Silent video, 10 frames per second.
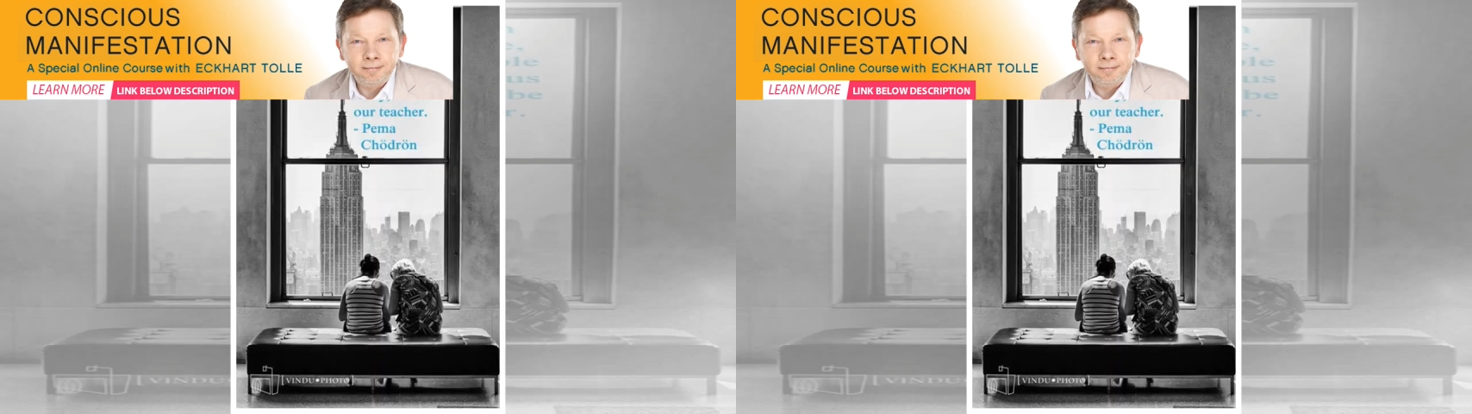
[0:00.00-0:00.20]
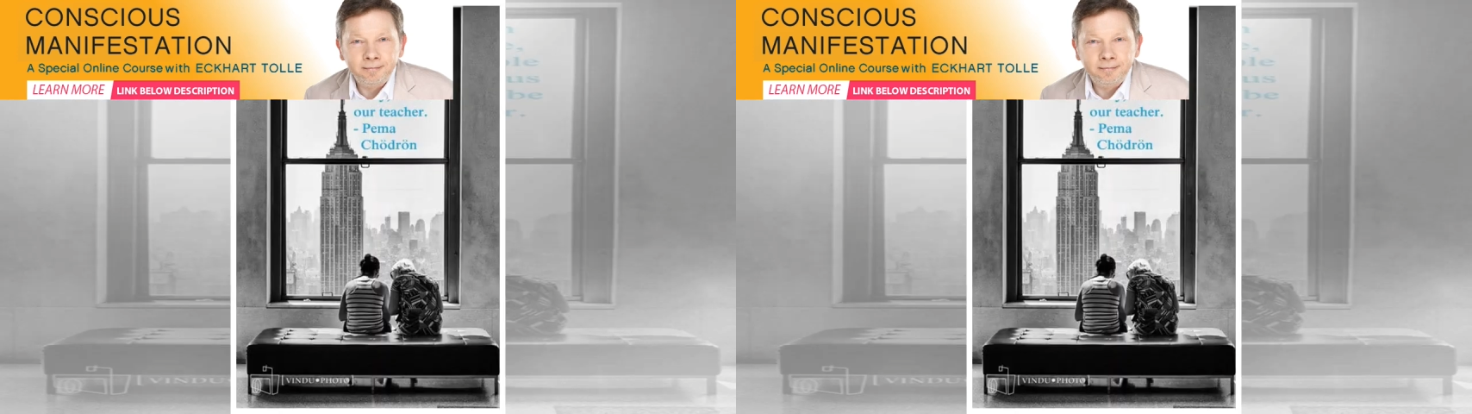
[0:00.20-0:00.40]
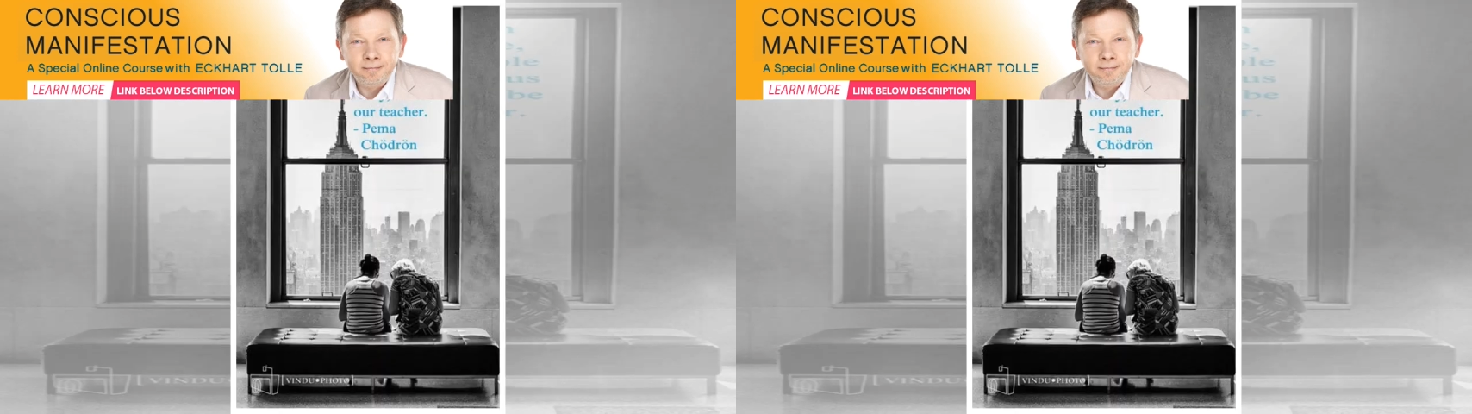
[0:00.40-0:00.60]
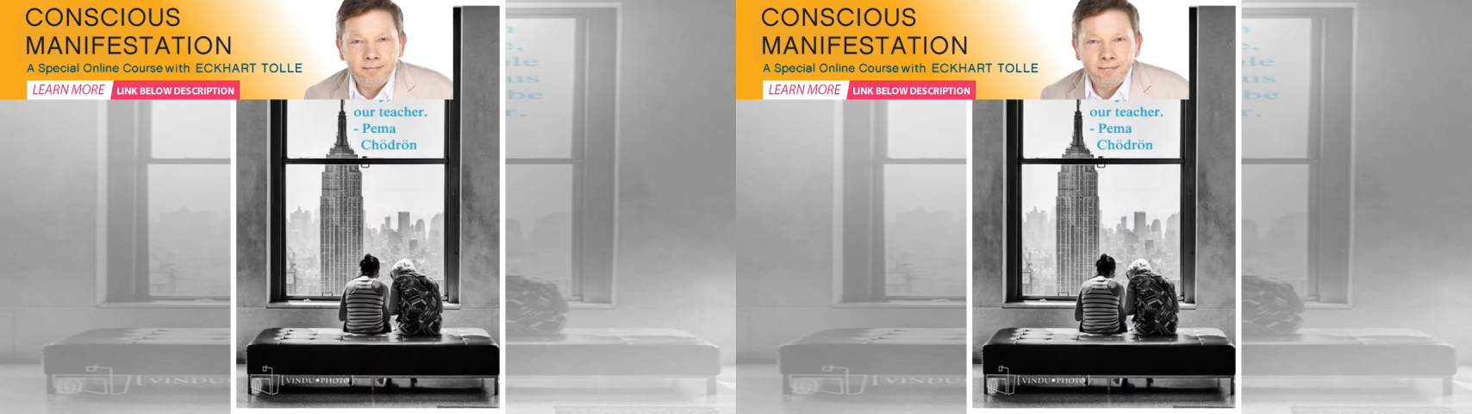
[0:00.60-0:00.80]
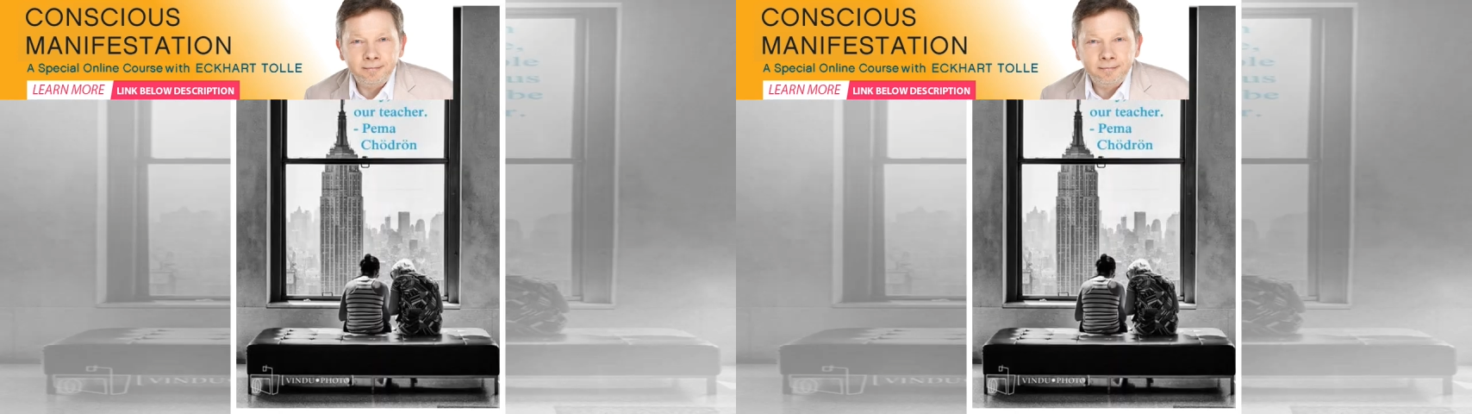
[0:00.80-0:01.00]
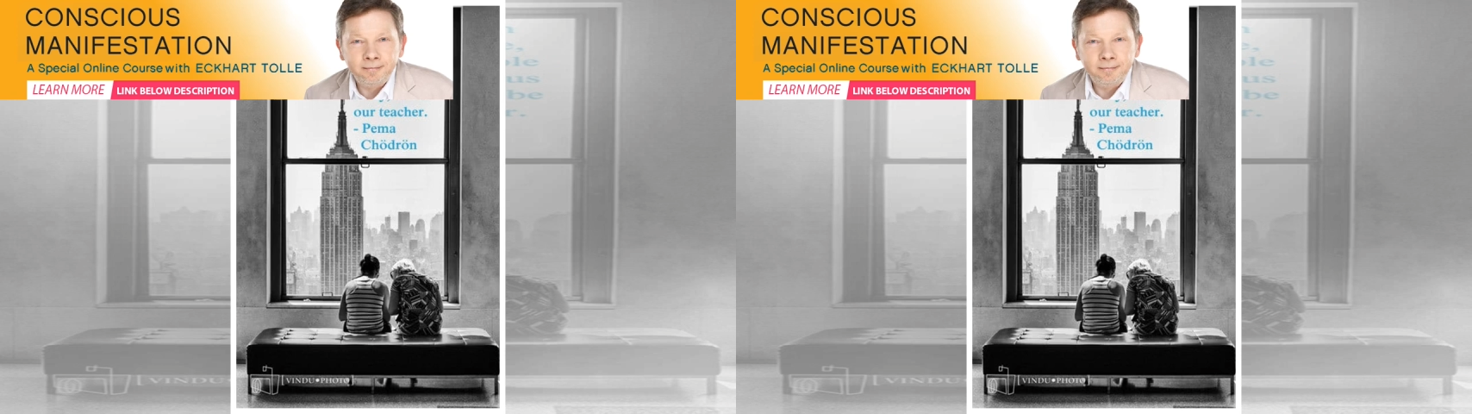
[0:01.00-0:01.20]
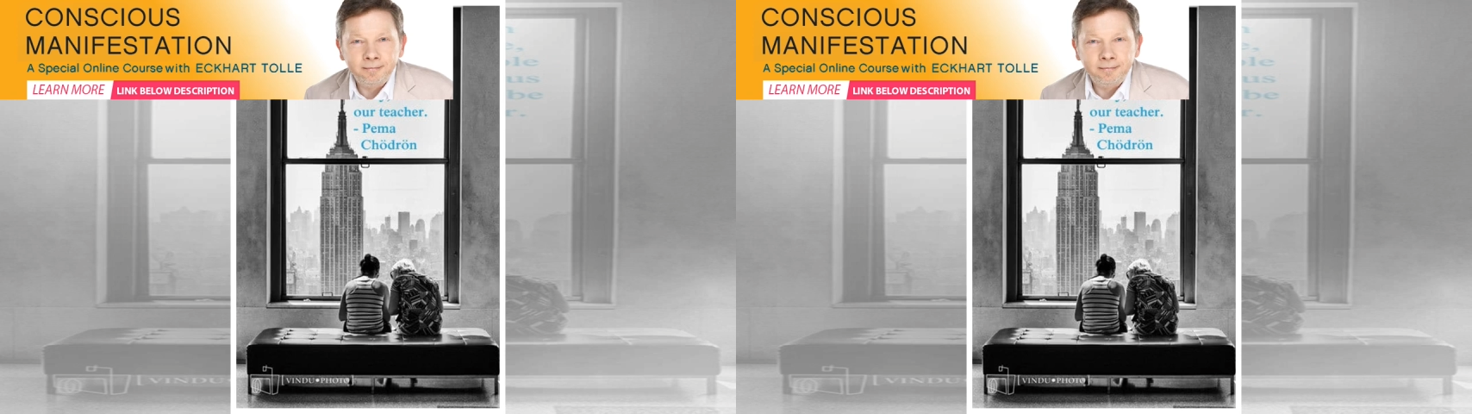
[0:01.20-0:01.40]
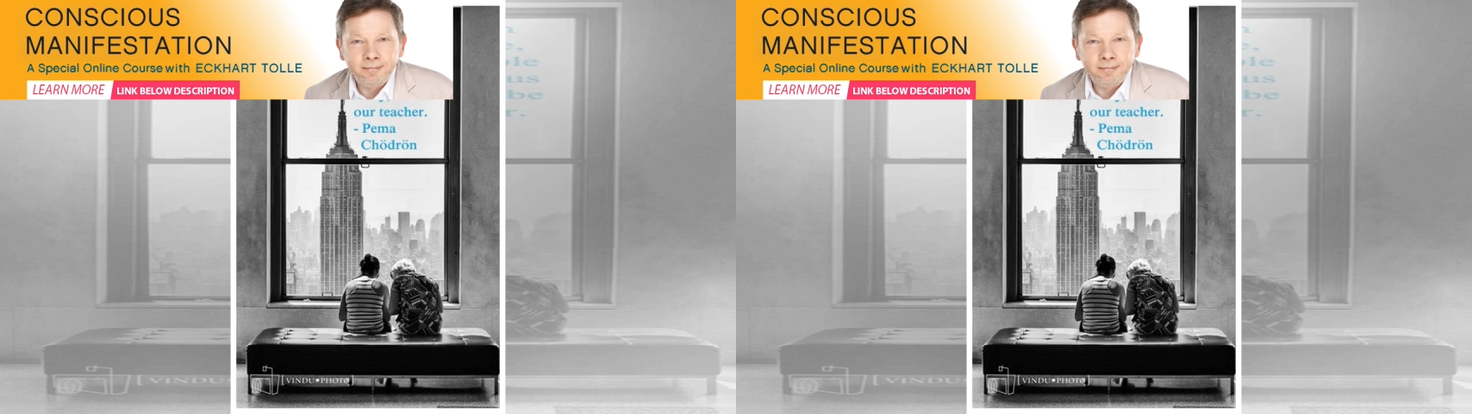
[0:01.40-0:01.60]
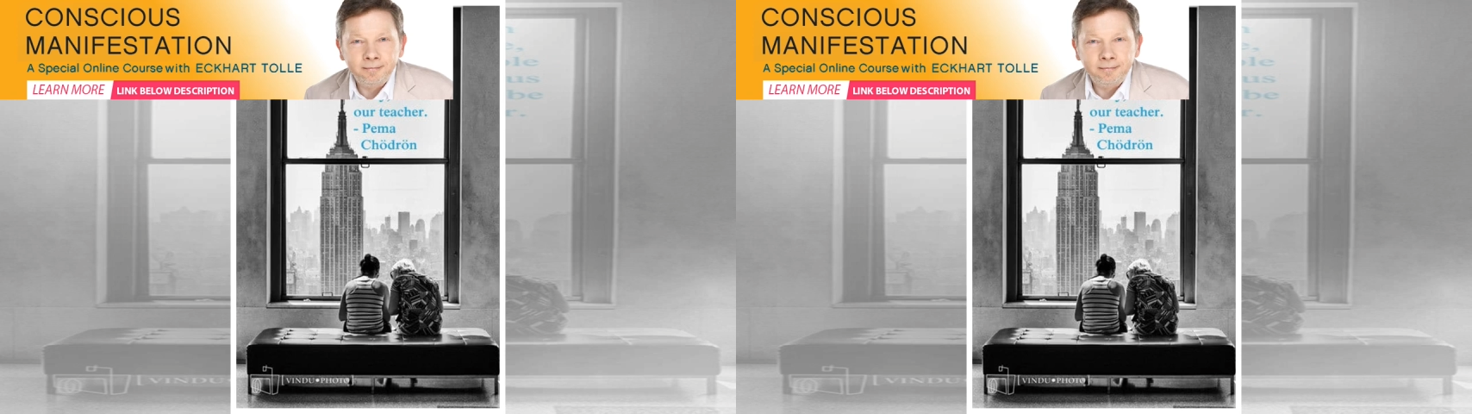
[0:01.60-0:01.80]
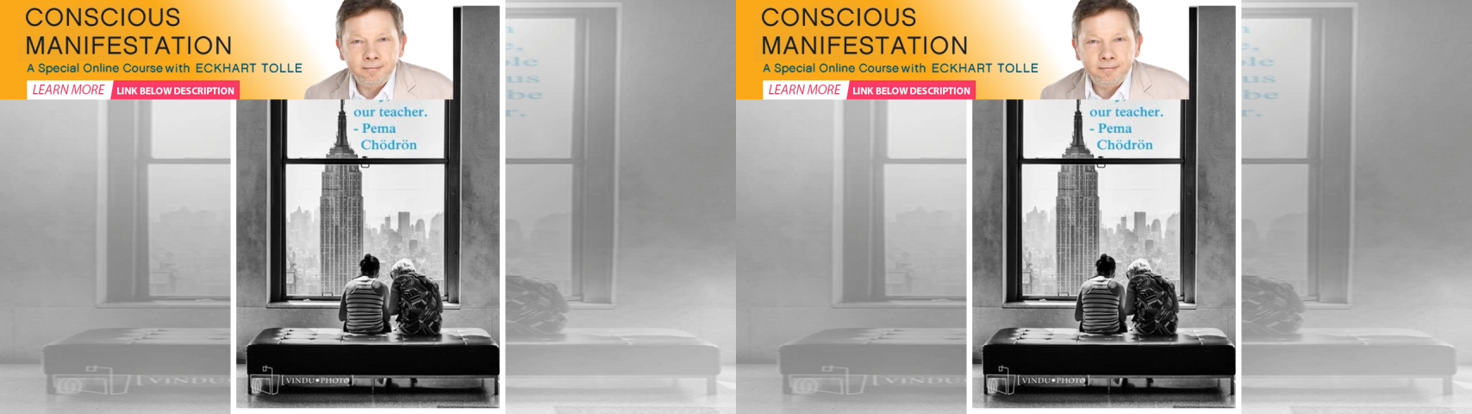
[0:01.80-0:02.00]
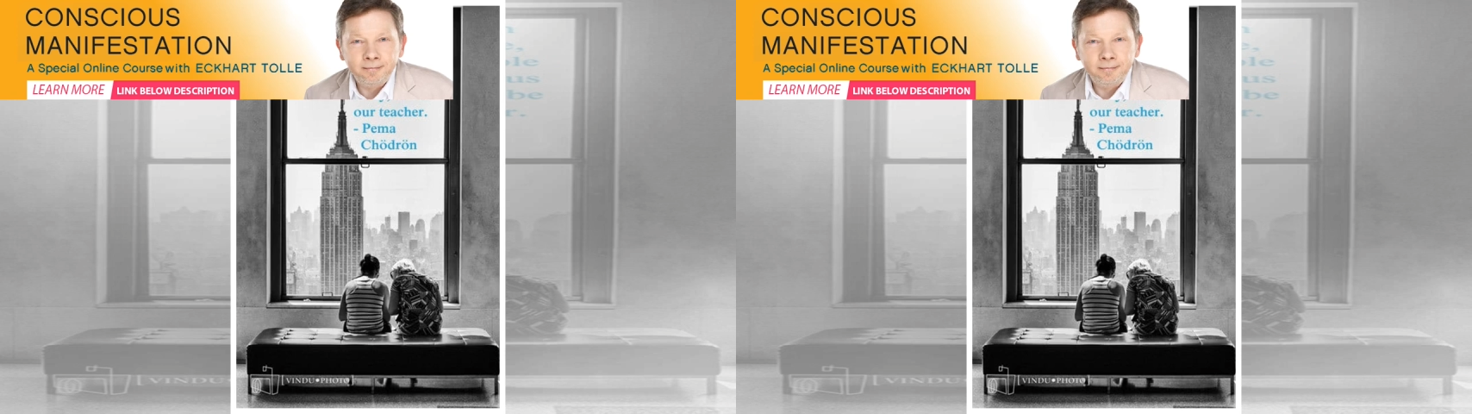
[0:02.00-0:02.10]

[no speech]